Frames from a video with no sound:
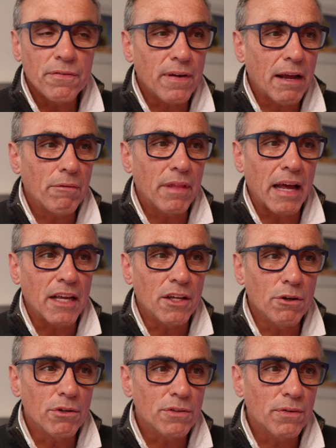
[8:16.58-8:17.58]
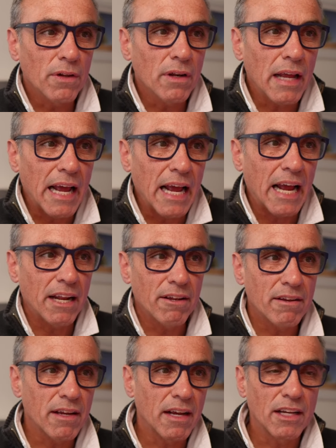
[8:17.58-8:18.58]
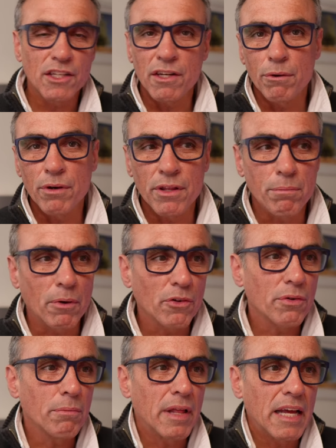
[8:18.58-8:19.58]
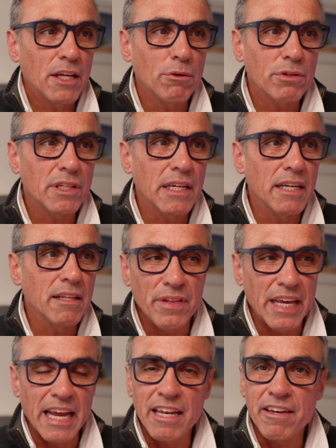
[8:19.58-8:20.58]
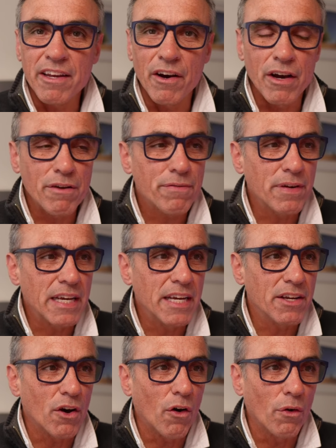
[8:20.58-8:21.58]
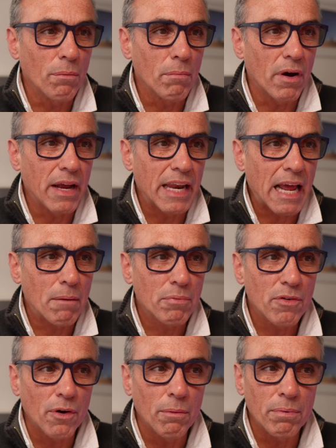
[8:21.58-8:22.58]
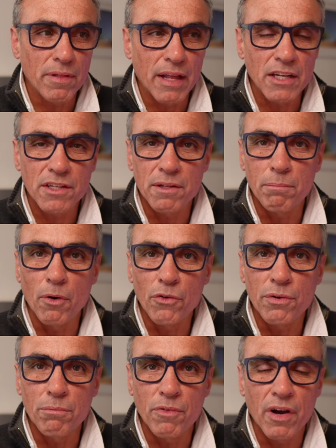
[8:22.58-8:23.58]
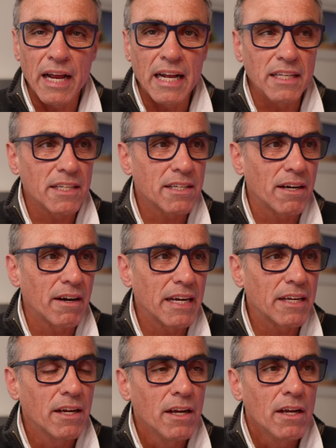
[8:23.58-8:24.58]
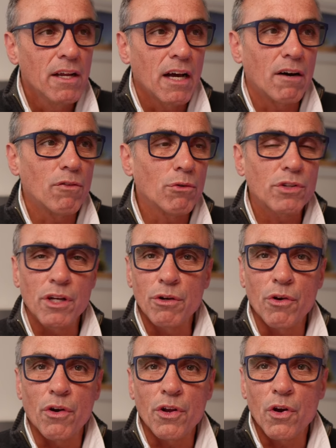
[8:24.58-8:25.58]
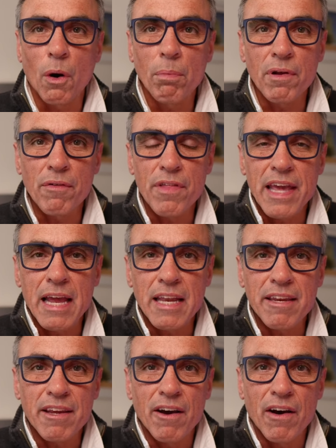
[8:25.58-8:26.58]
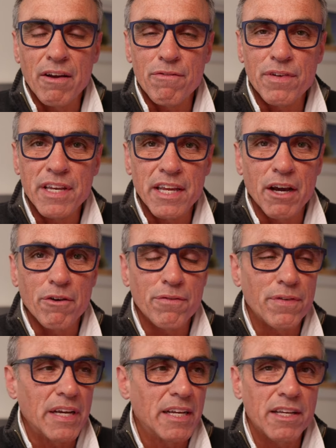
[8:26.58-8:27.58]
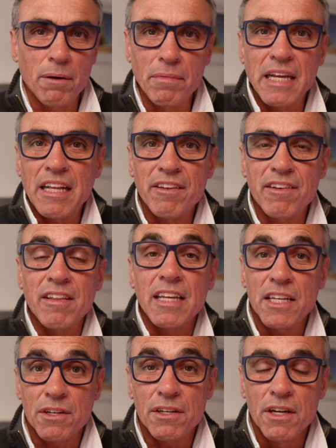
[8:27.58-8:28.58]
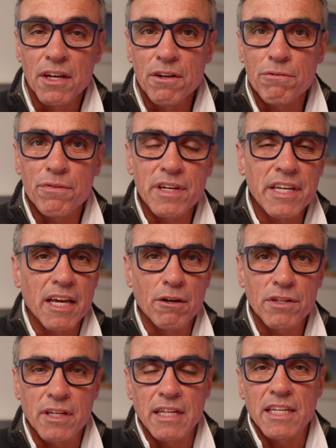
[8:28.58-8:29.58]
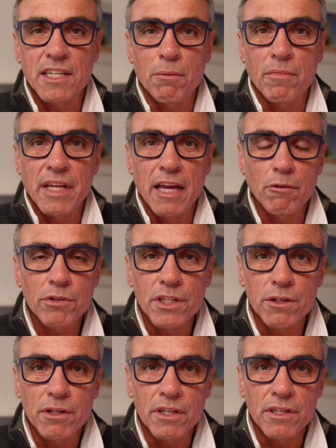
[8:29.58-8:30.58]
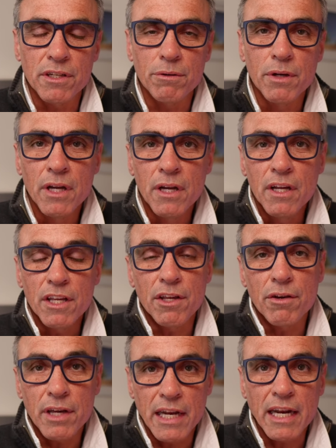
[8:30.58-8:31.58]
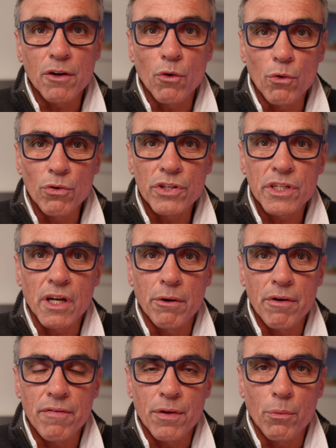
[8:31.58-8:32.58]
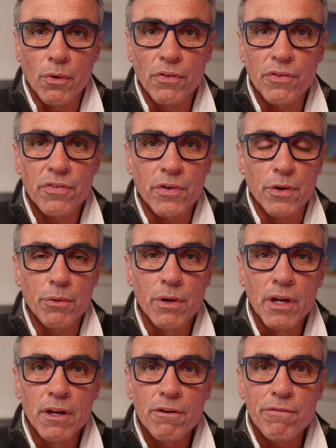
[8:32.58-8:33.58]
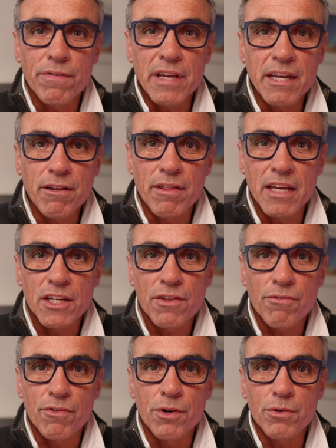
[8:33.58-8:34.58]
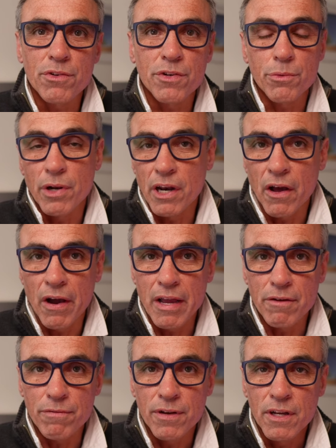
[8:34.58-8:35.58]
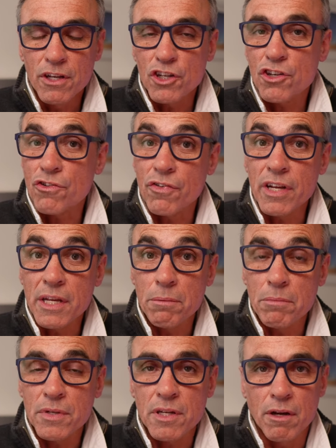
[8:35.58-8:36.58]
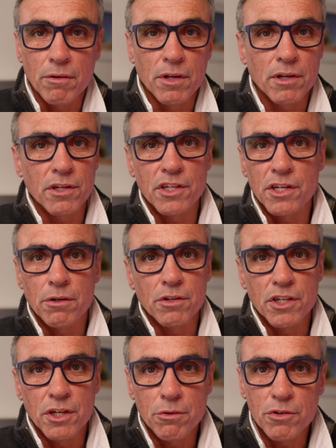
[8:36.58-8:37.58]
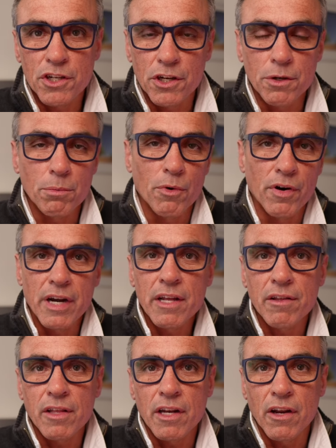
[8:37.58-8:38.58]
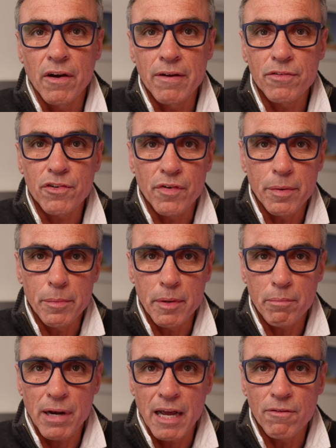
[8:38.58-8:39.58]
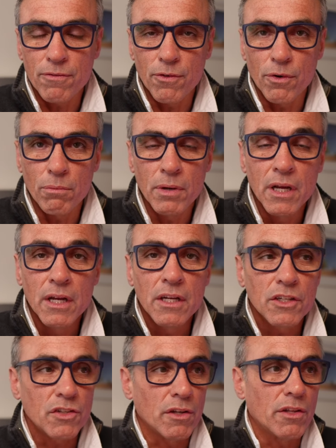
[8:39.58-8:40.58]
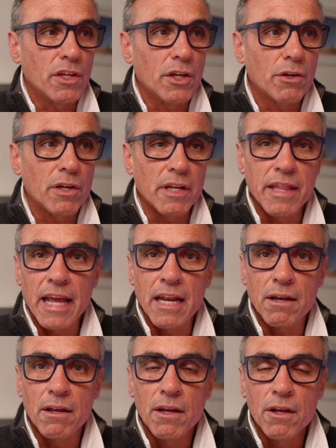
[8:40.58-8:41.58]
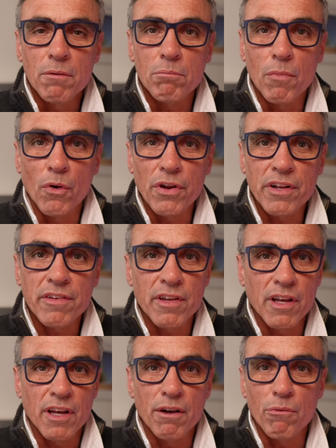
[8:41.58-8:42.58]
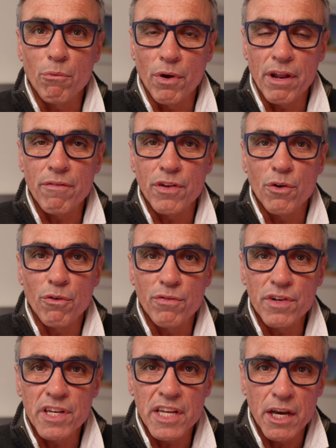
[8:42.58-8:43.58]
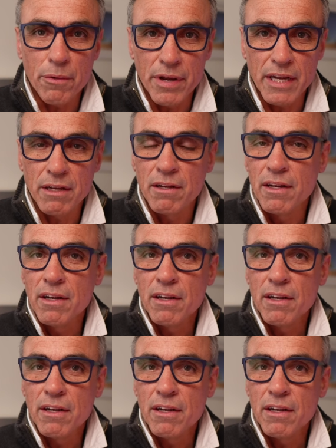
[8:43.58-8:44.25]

found that useful. And so at the bottom there, you'll see the NDI feed on my laptop, and that's the bottom right hand side. I've also got a copy of the NDI video feed coming into this video, so that's something else you can do. You can also, if you want to, feed this through to a live stream. So you could use YouTube or any other live streaming platform, so that you could then monitor whatever you're videoing